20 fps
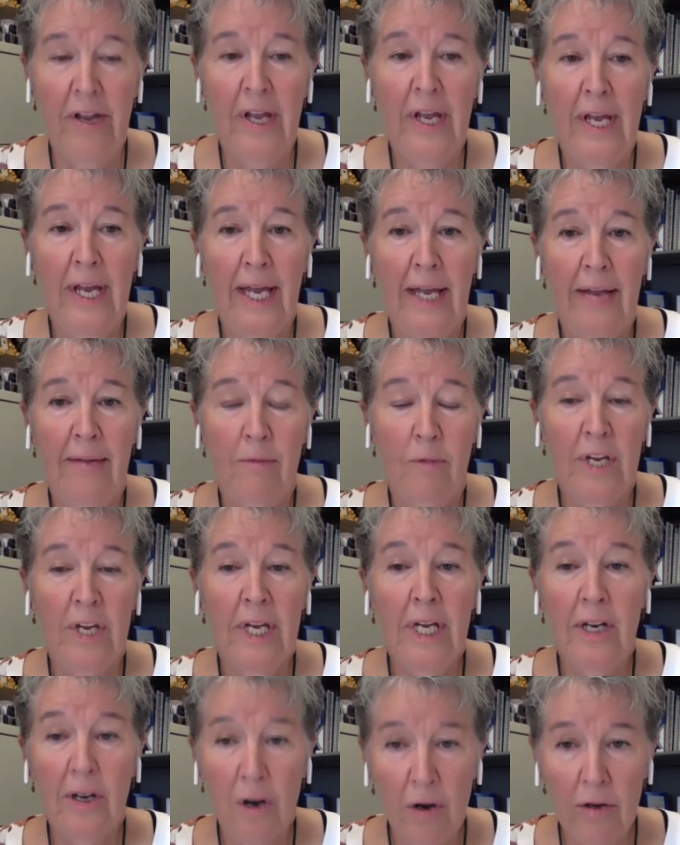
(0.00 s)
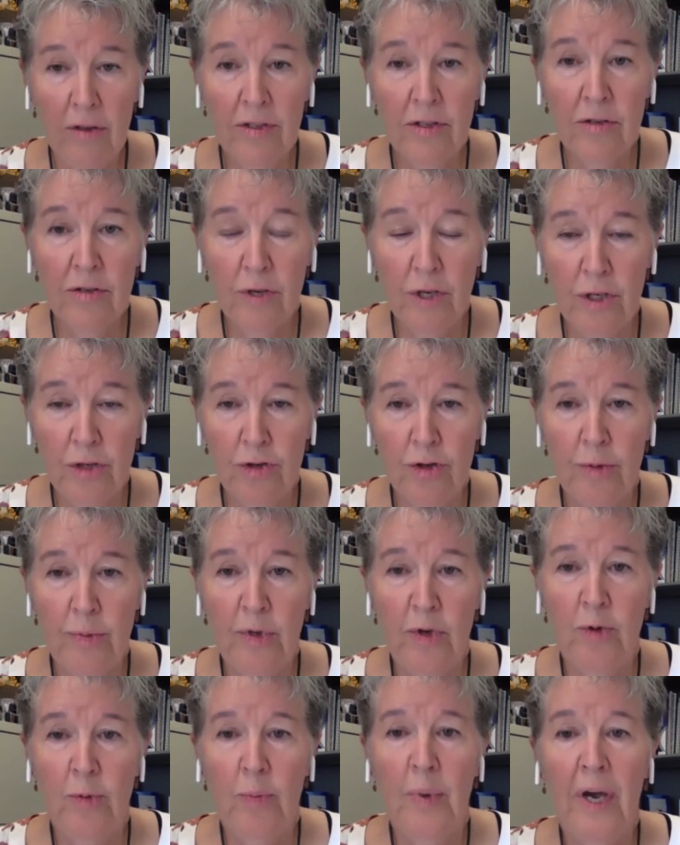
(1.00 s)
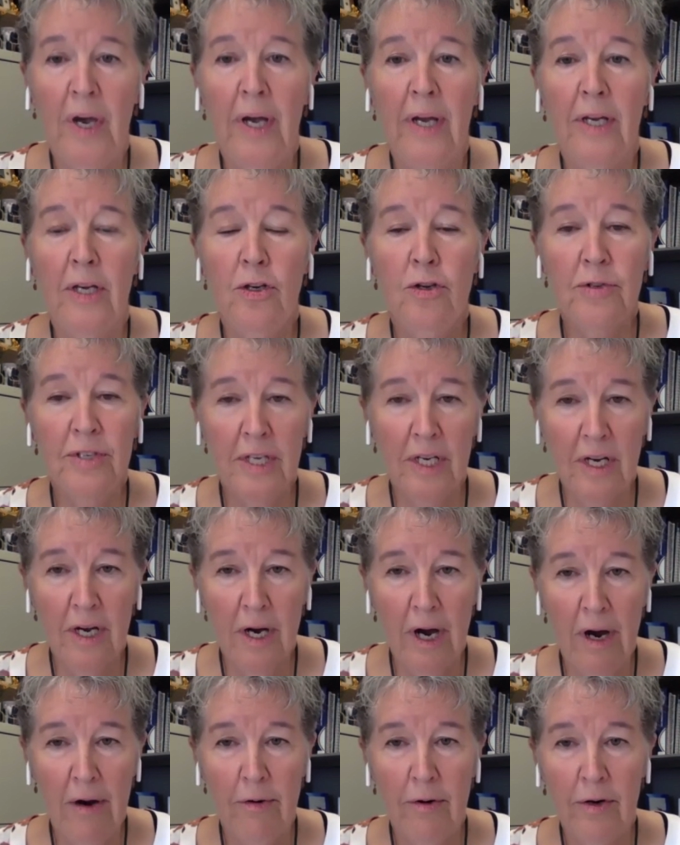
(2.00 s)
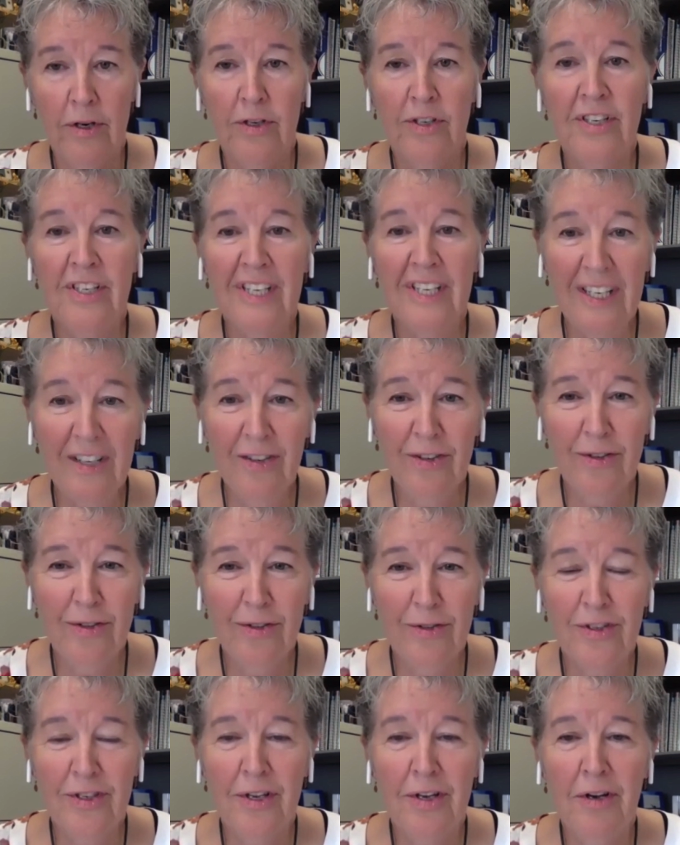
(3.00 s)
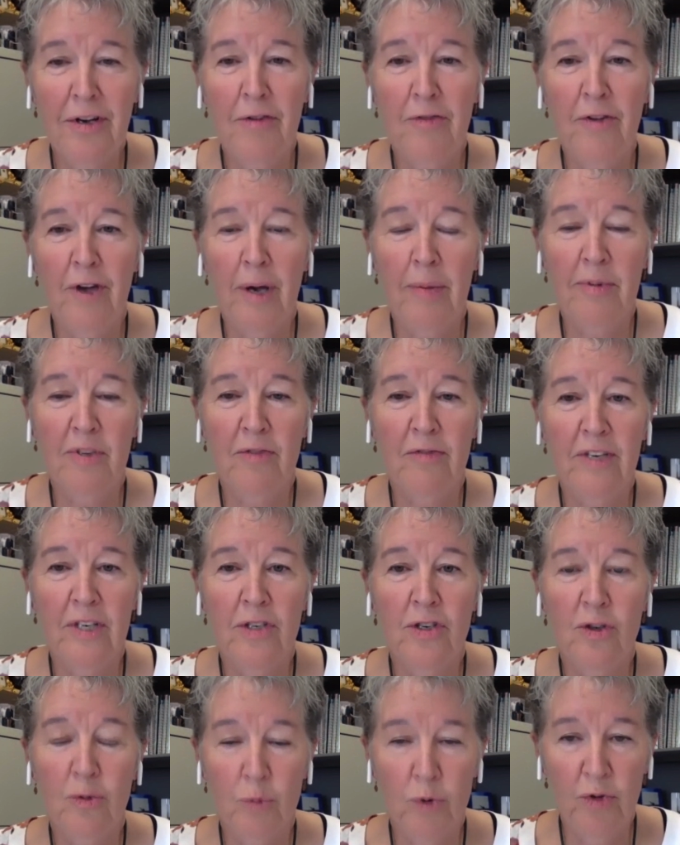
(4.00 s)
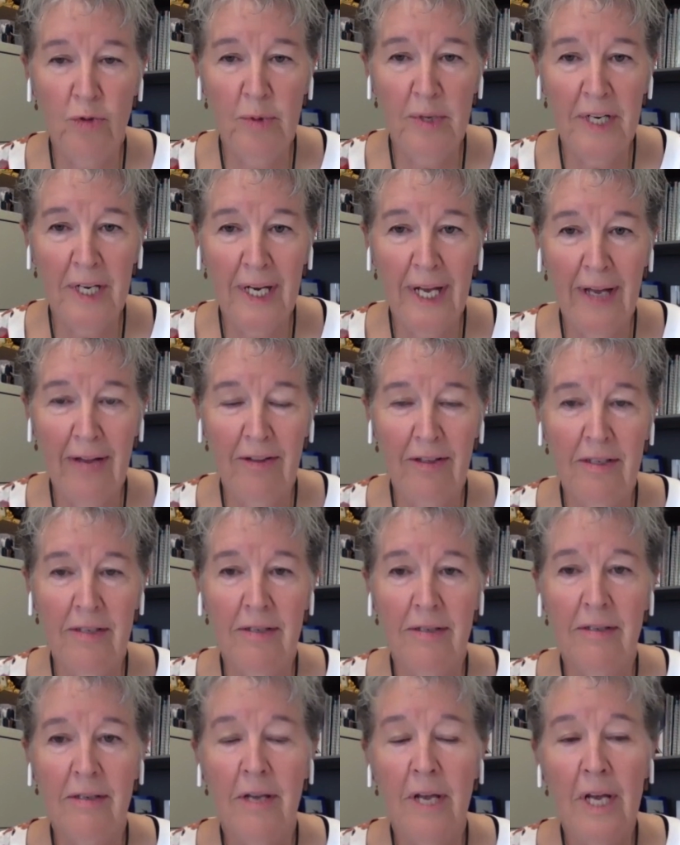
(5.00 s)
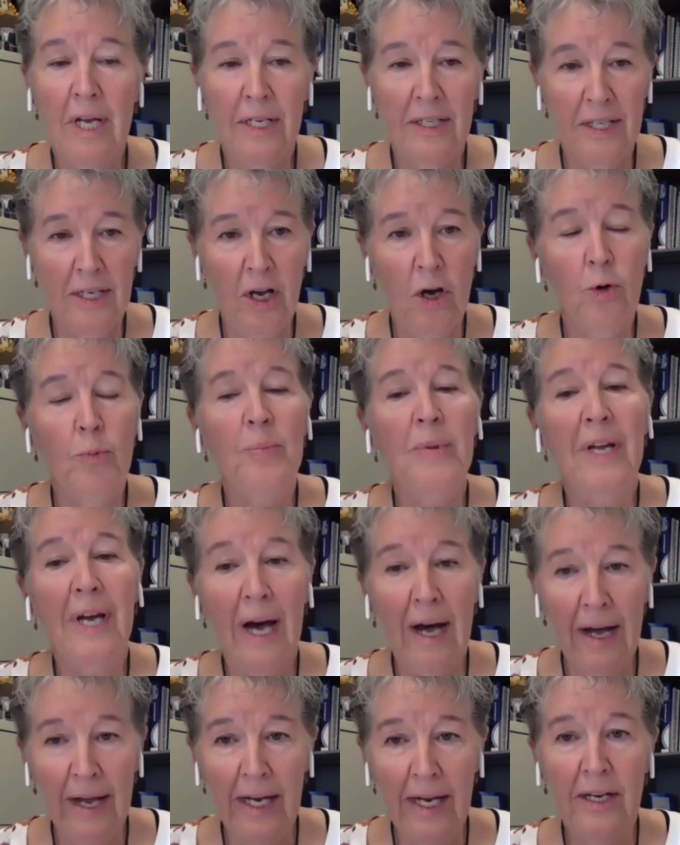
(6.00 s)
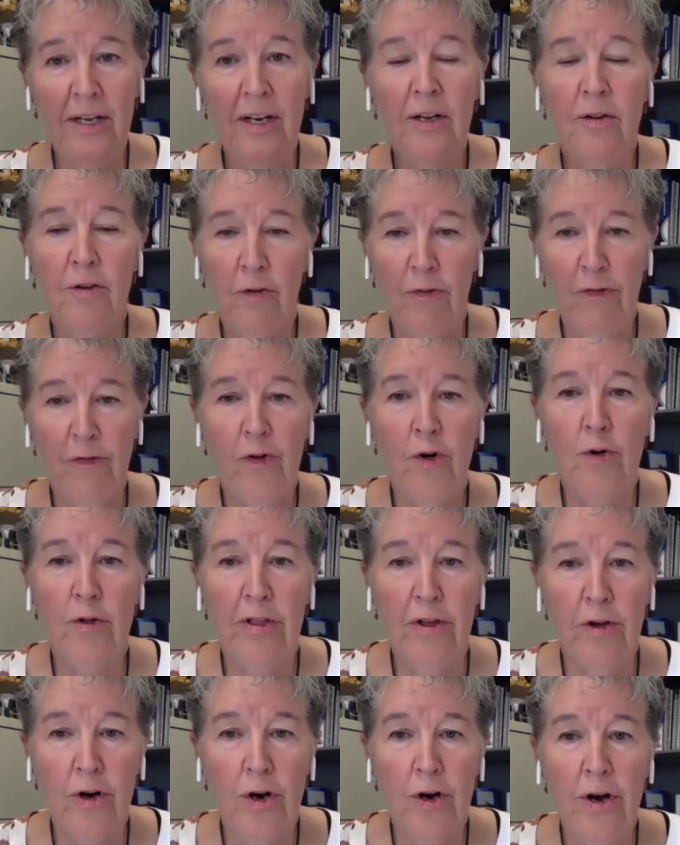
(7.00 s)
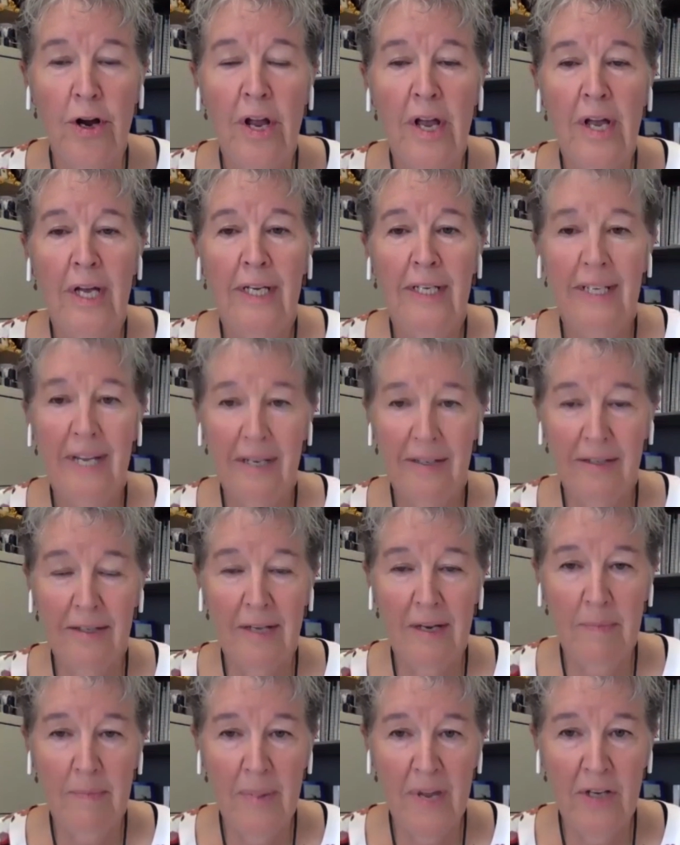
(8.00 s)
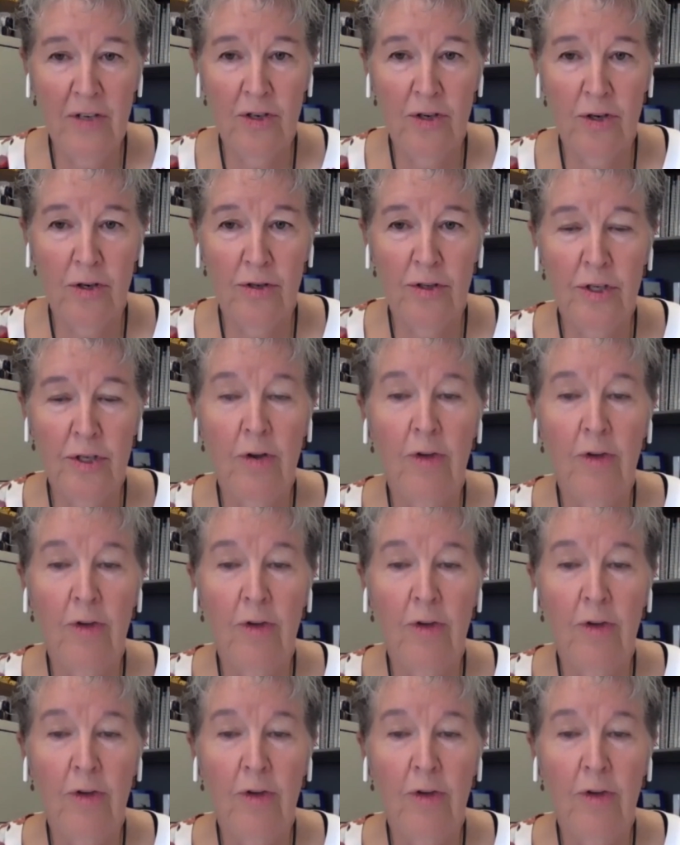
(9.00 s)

And we can also contribute by using our skills of observational movement analysis to help guide further tests and measures